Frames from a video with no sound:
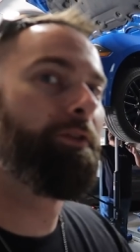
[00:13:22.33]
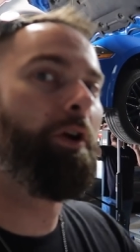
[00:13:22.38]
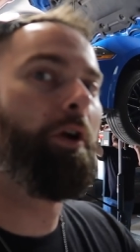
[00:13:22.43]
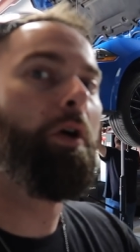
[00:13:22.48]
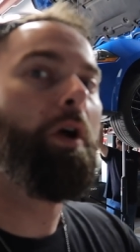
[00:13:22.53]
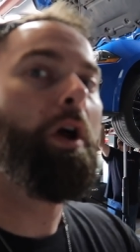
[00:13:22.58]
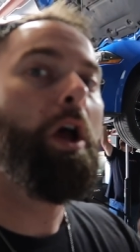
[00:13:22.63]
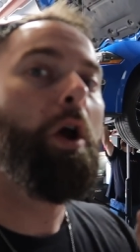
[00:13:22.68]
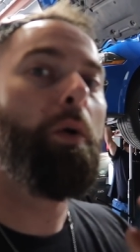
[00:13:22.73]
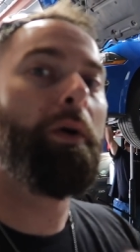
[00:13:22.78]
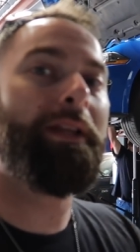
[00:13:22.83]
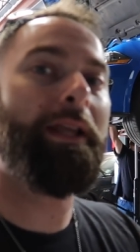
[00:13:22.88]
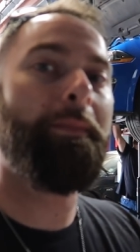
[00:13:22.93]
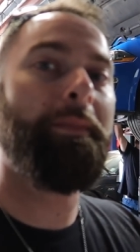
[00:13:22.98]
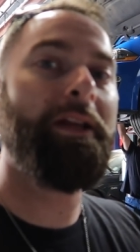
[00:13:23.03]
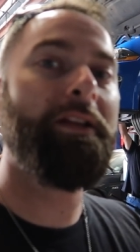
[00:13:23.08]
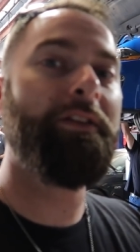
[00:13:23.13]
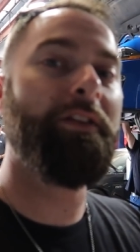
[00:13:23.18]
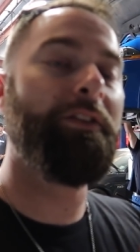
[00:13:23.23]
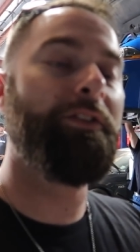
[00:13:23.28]
So what that
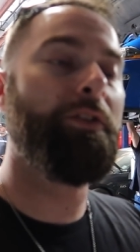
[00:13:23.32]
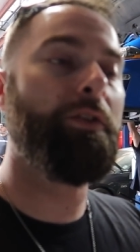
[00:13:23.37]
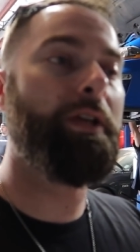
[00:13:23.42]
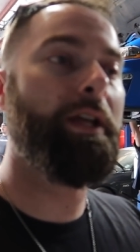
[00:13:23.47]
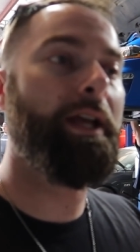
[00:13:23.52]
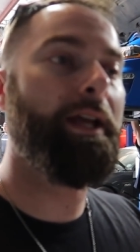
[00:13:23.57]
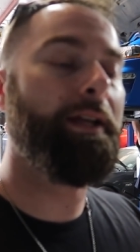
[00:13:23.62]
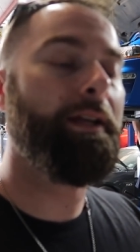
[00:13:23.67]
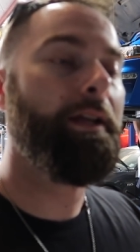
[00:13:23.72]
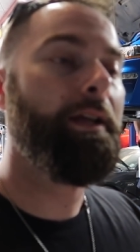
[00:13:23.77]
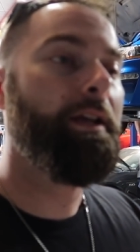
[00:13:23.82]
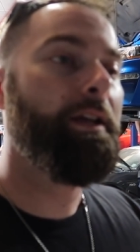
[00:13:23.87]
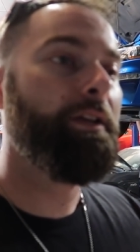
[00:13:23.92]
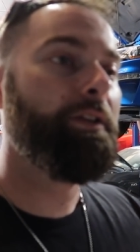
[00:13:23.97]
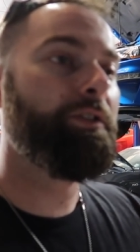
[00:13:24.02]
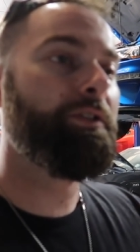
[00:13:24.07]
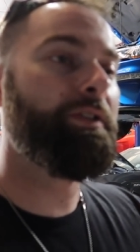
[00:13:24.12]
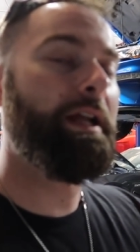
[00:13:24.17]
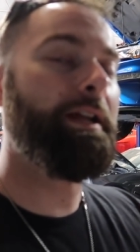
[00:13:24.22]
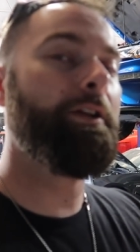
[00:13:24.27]
means is you get
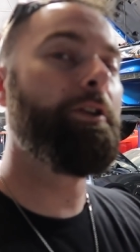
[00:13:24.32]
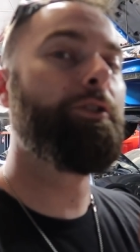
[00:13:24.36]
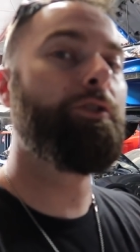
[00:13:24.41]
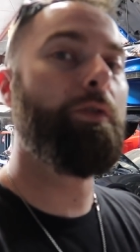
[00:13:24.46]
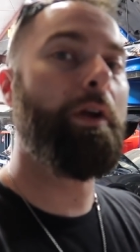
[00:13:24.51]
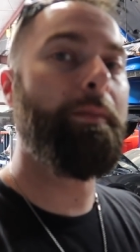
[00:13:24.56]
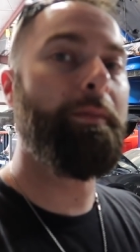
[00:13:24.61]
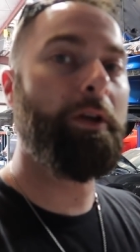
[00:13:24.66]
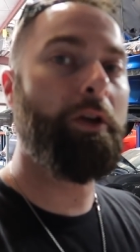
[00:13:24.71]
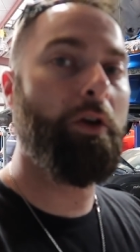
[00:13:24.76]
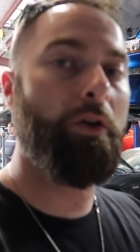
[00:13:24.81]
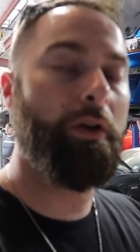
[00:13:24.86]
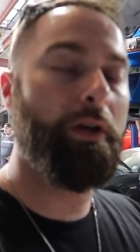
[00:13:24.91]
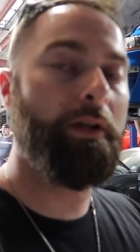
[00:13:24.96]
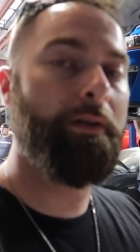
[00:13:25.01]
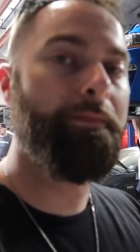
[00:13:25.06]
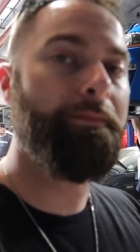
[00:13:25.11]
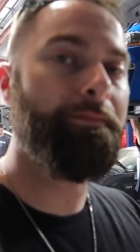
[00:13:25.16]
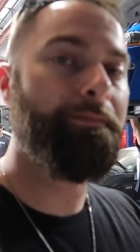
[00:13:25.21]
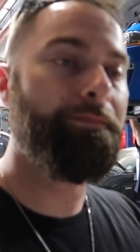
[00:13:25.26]
standard ceramic
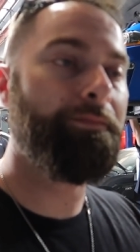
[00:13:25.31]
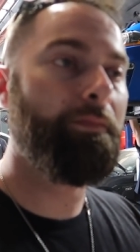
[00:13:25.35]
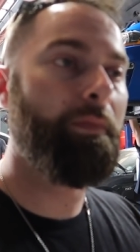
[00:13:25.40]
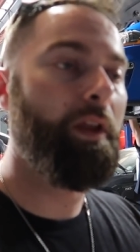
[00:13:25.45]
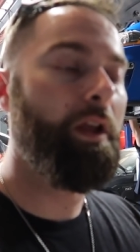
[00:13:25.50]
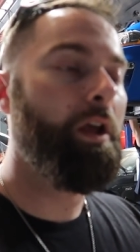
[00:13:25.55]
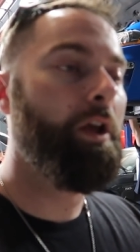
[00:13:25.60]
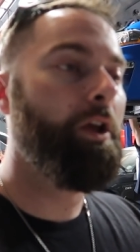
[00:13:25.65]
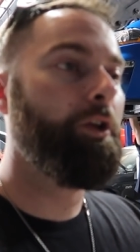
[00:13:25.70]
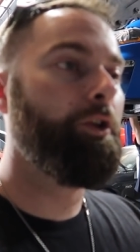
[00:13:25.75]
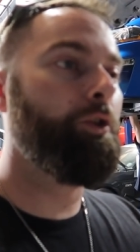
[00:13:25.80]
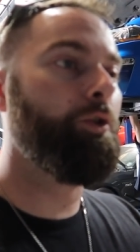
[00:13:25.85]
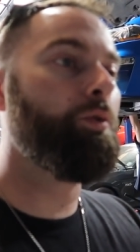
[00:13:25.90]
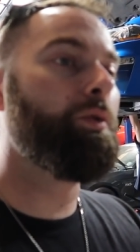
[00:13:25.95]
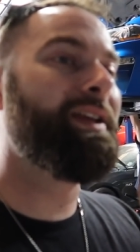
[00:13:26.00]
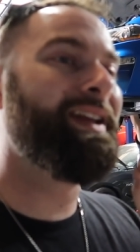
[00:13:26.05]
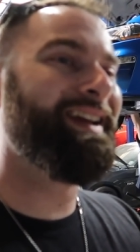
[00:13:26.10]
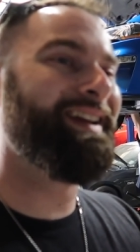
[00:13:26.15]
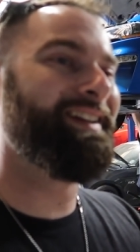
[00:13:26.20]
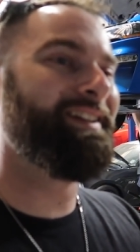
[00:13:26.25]
coating, you
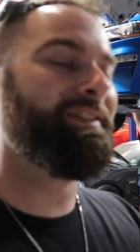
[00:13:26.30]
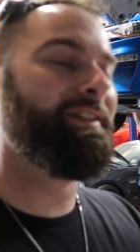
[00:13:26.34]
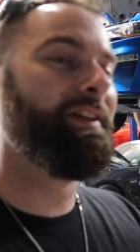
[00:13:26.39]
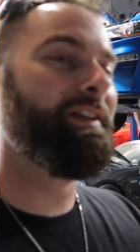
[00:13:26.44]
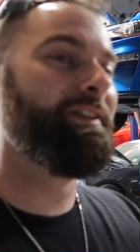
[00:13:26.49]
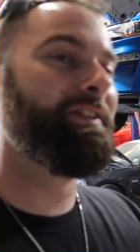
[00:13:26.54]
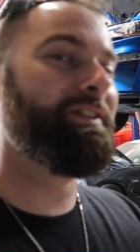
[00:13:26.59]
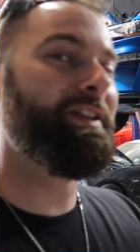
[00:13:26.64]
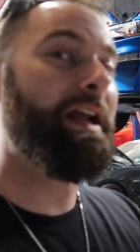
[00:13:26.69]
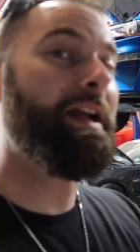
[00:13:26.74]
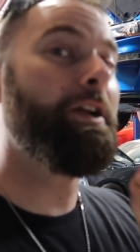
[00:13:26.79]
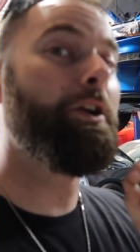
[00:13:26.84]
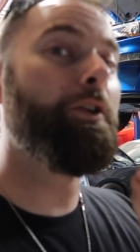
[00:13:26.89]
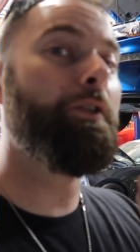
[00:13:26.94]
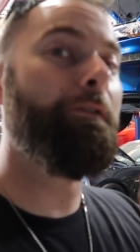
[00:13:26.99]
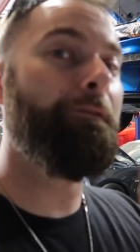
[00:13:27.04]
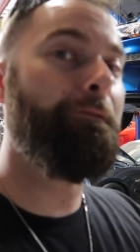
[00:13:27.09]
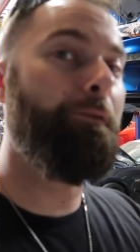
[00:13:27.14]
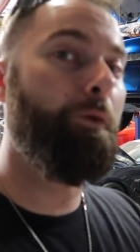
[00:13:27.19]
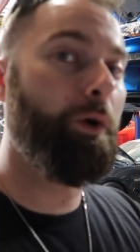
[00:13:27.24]
get
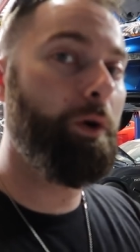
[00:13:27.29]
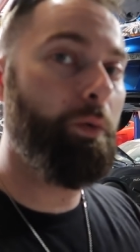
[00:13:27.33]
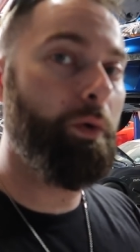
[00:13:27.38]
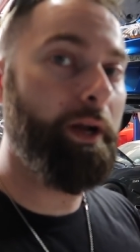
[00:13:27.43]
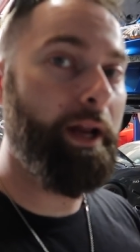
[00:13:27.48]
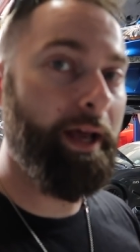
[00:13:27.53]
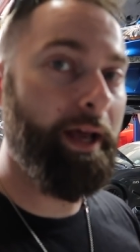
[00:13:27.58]
standard 4 to 1